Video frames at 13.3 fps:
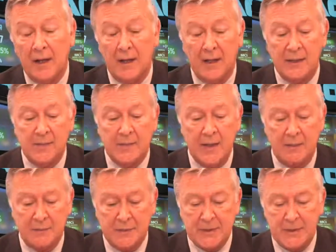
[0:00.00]

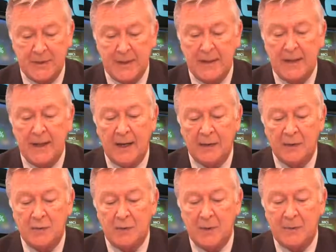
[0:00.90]
except how
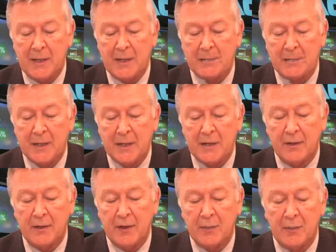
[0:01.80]
does one become part of
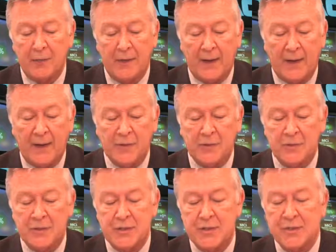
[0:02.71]
the global
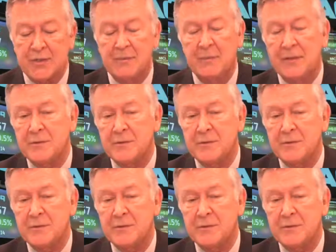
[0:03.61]
financial system?